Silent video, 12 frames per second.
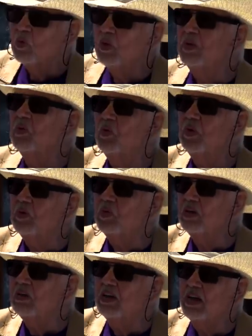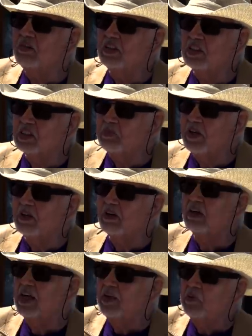we, we weren't allowed to speak
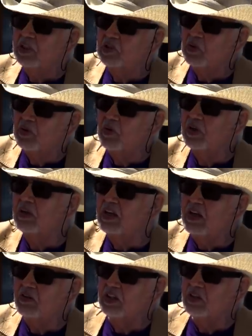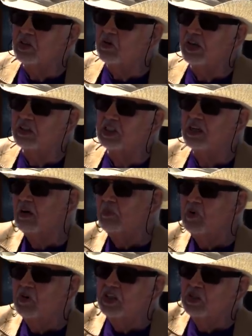our language. We weren't allowed to do our
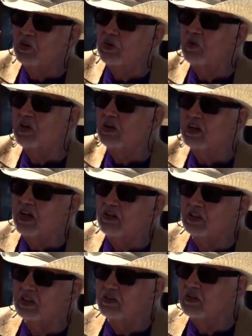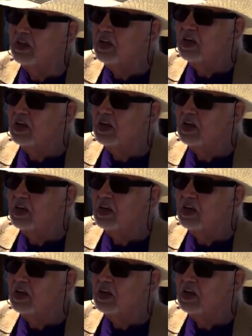ceremonies. We weren't allowed to,